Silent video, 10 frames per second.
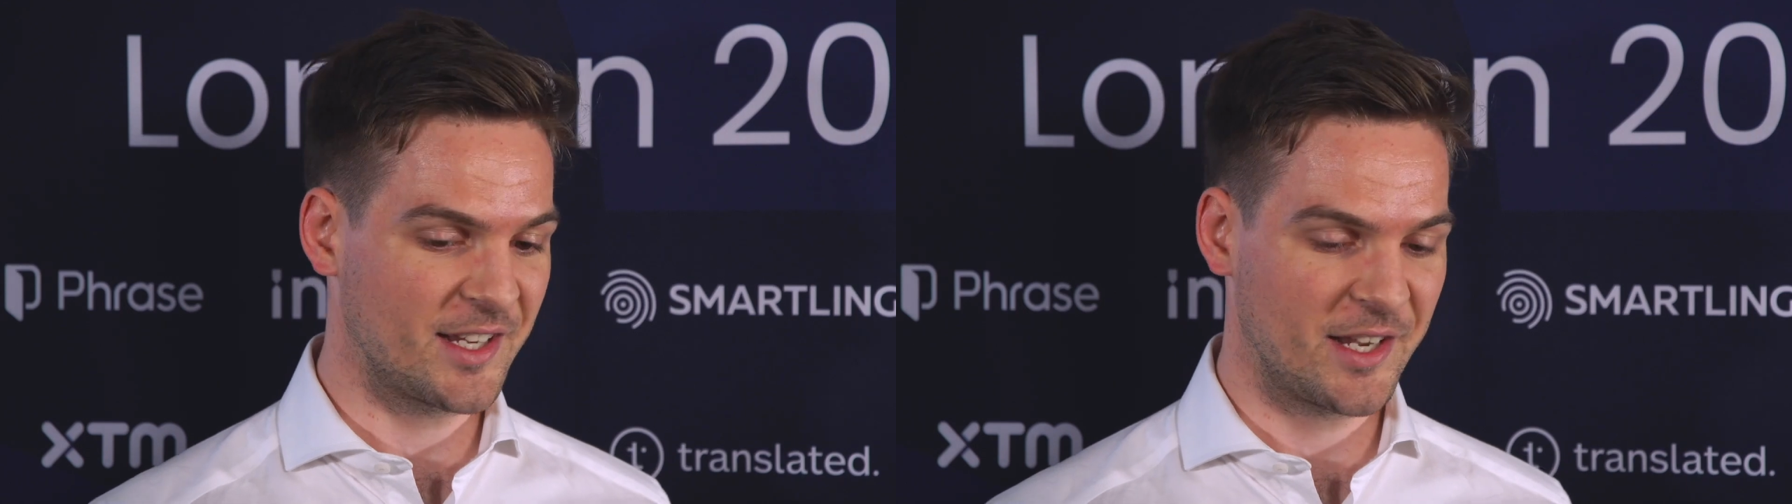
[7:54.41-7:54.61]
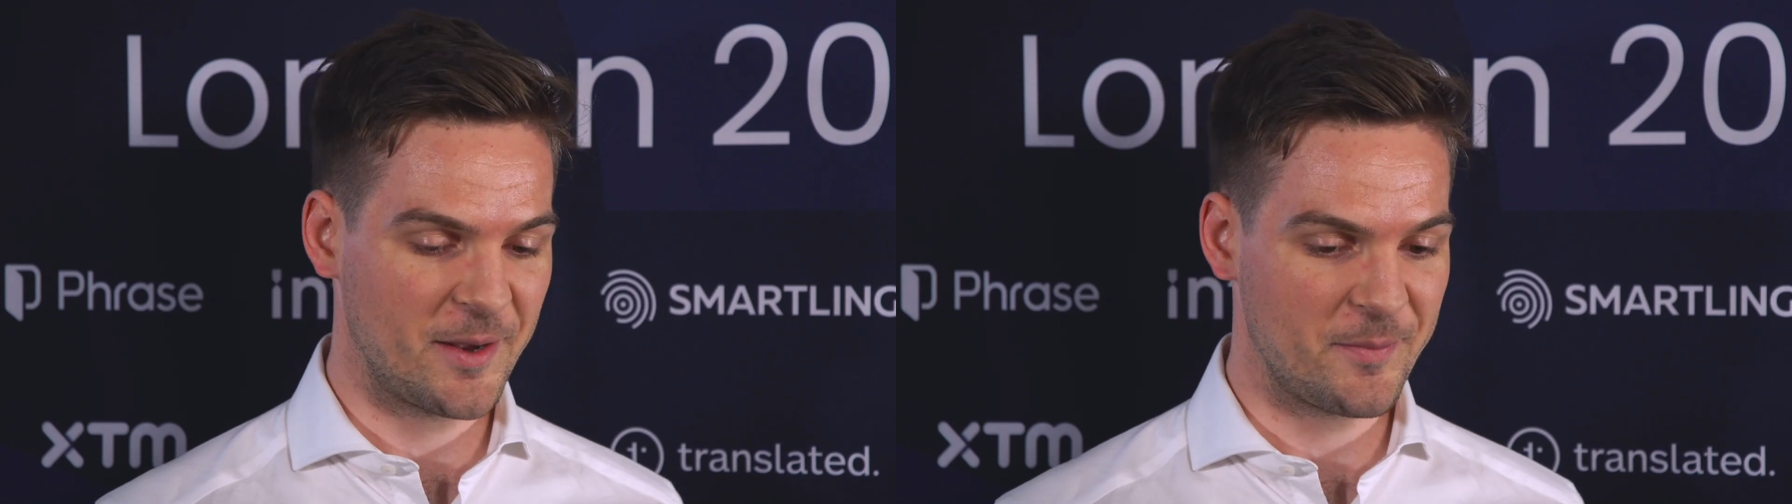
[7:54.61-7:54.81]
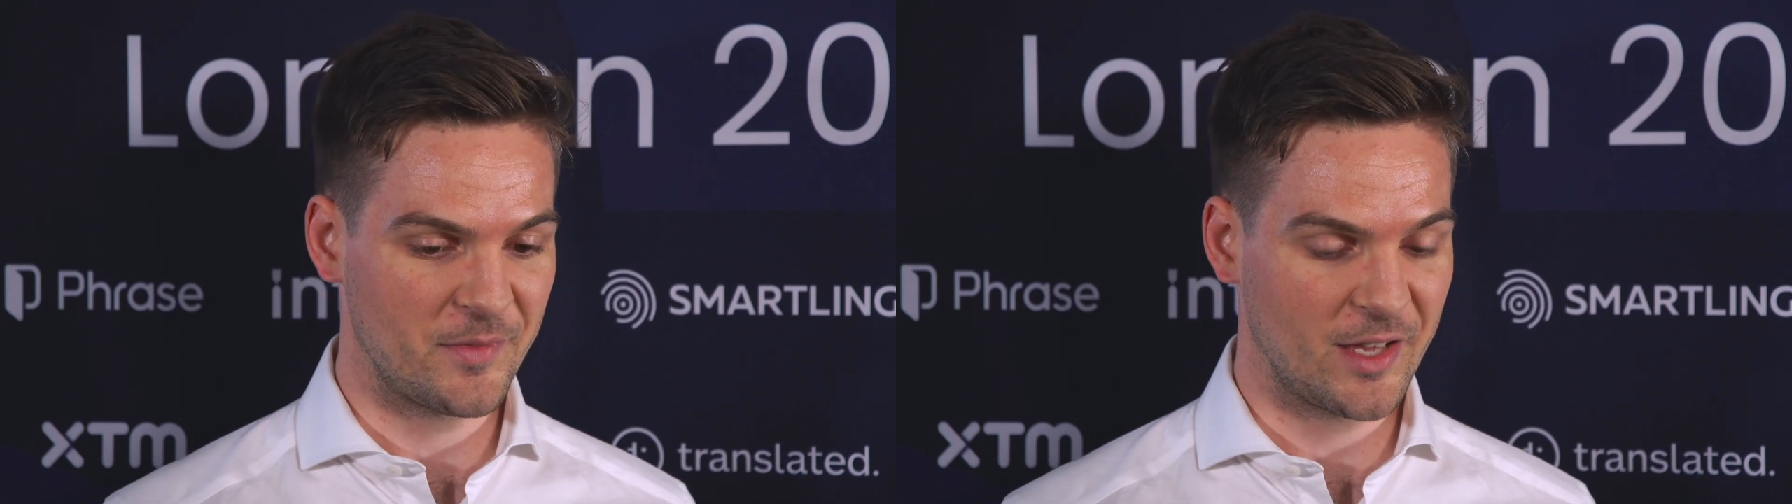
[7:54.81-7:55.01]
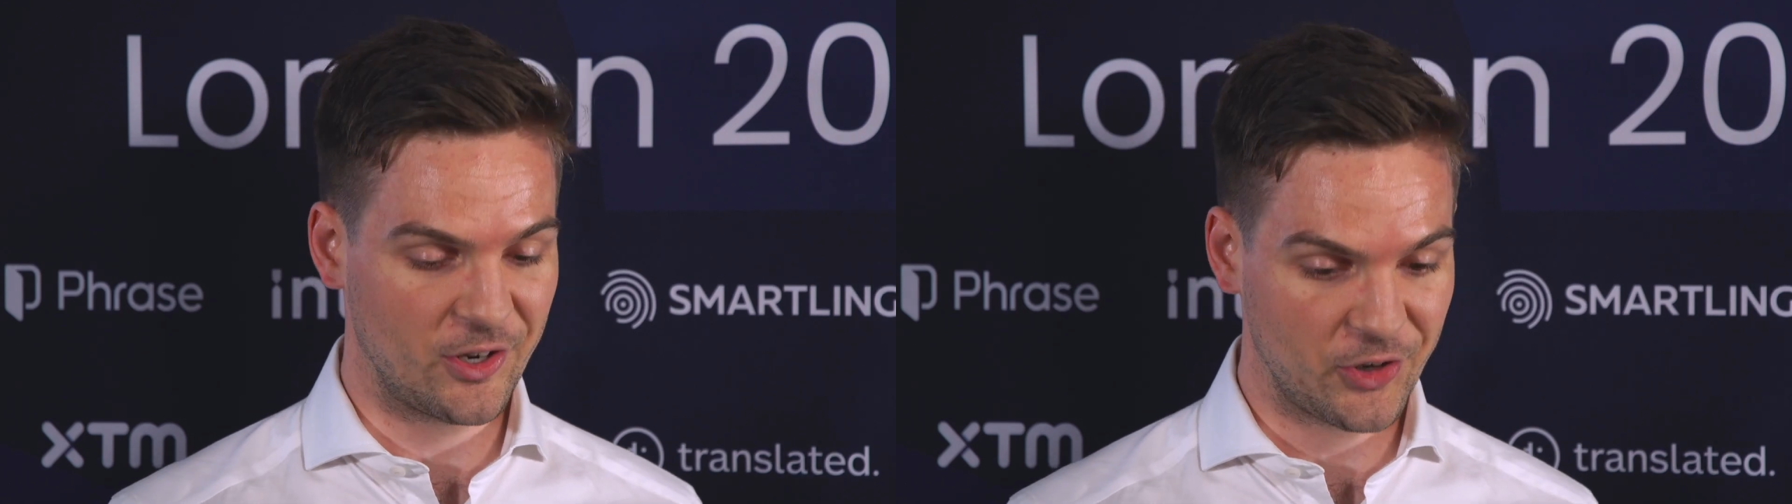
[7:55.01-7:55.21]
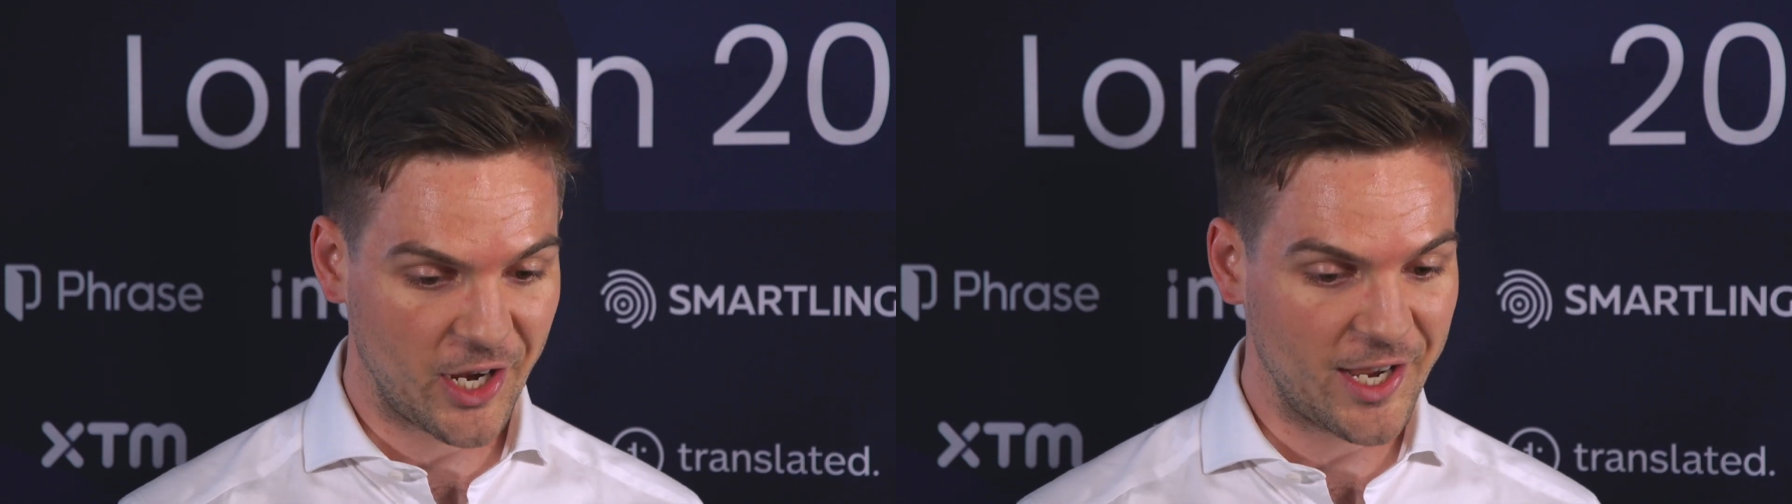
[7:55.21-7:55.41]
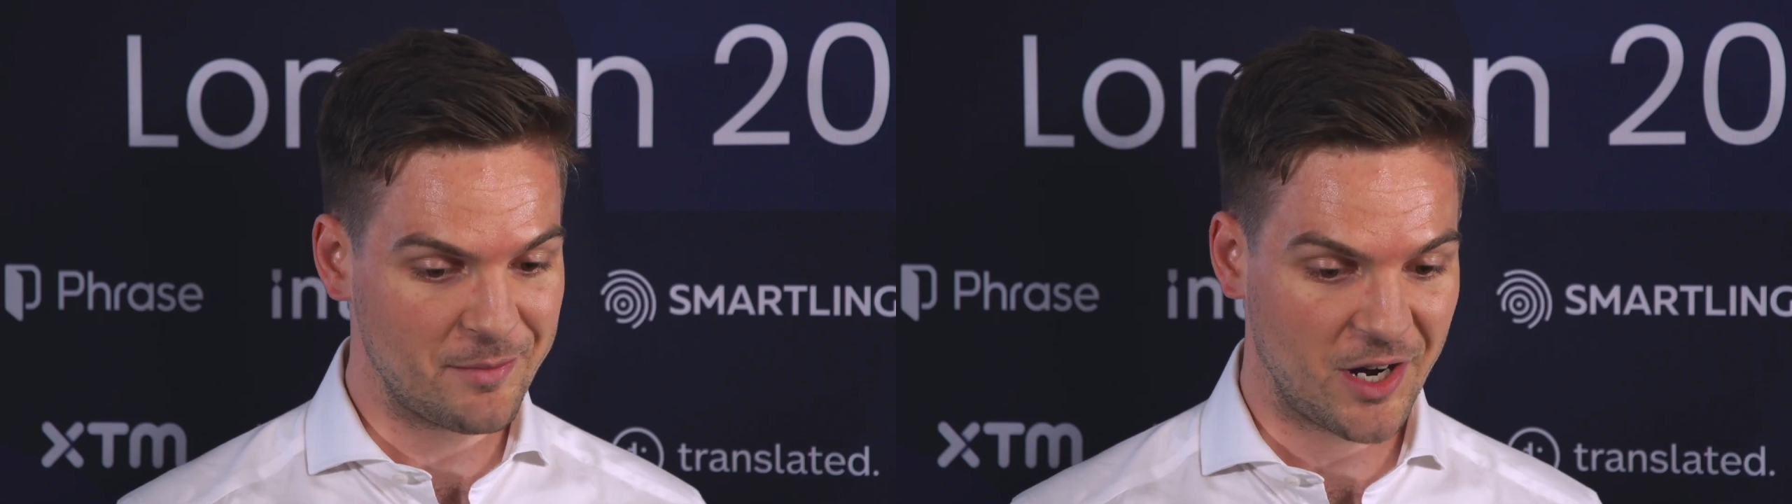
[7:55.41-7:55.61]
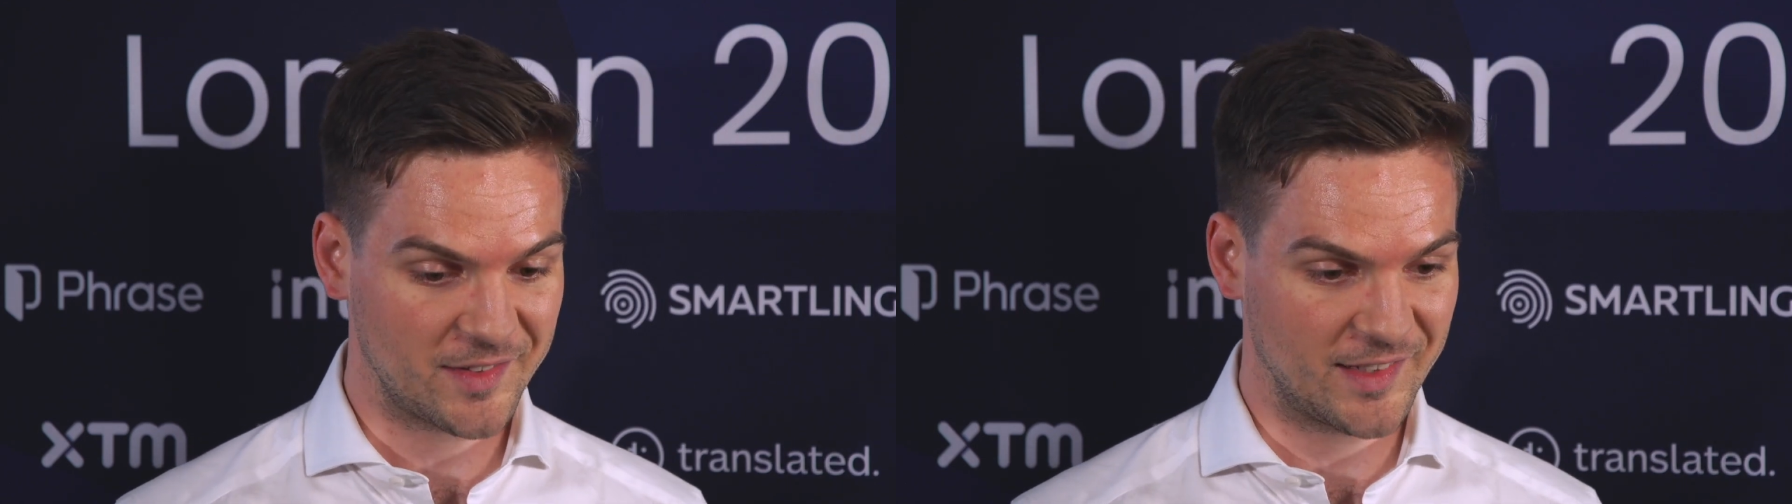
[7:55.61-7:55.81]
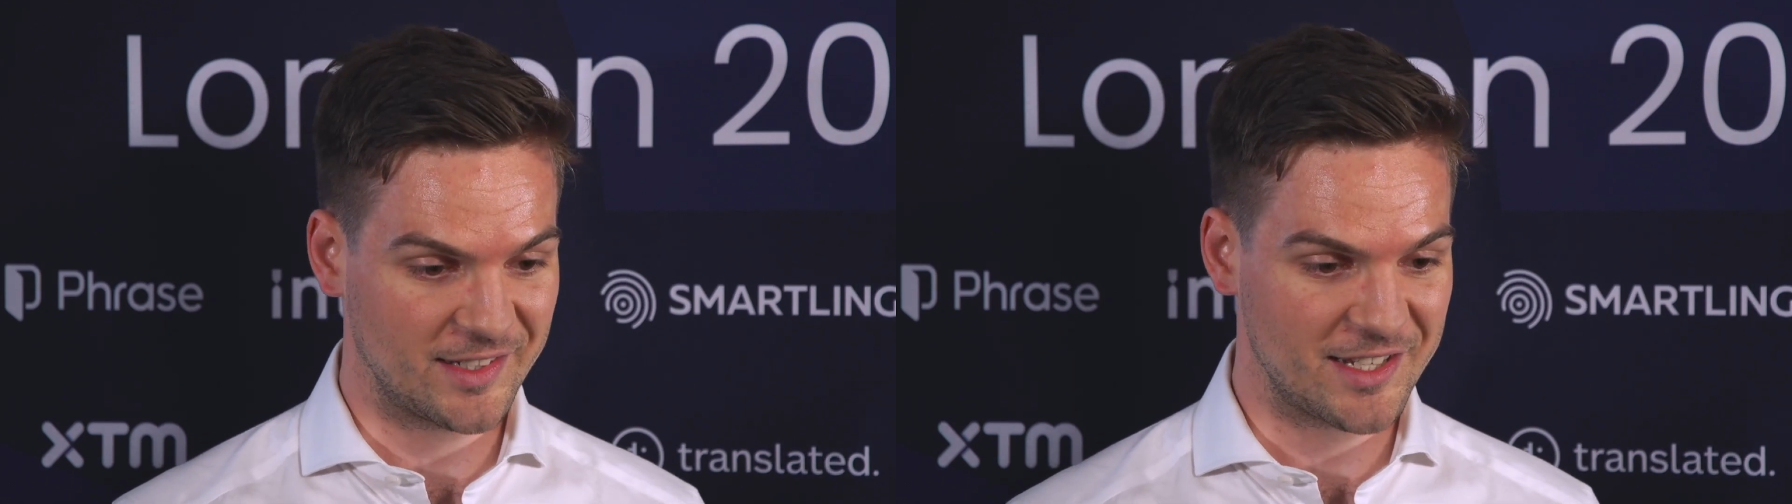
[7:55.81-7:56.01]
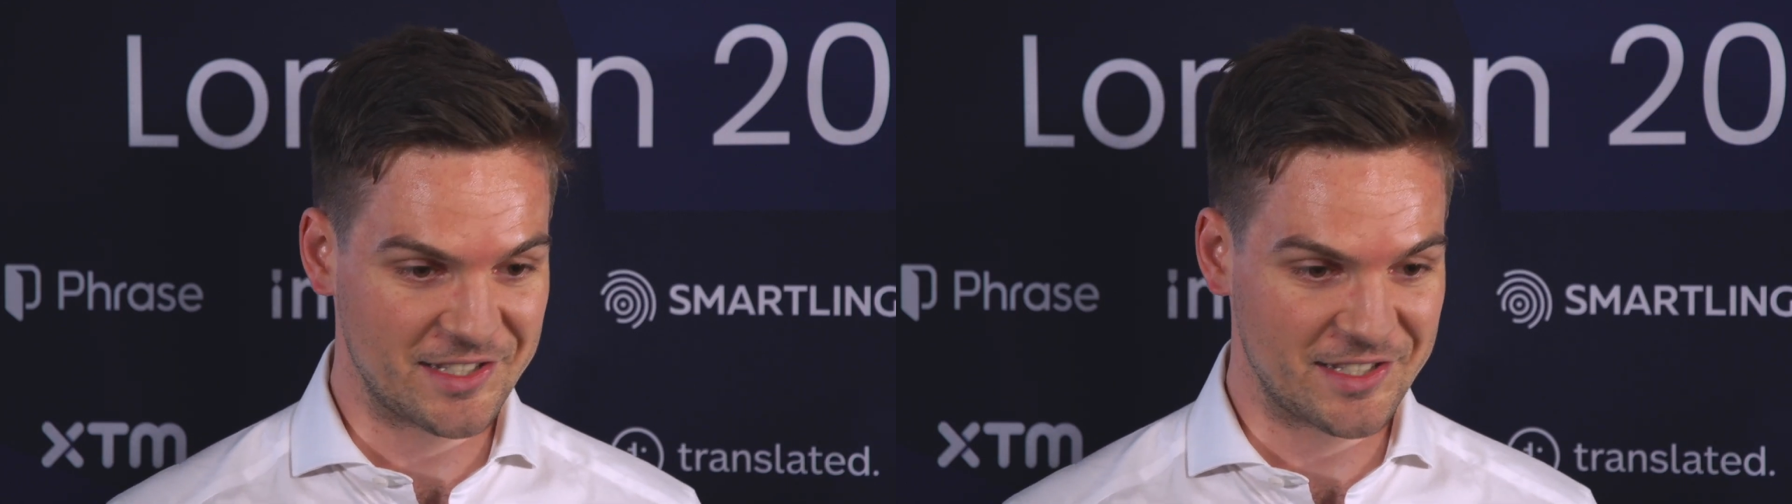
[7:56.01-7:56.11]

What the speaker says: And on high-end marketing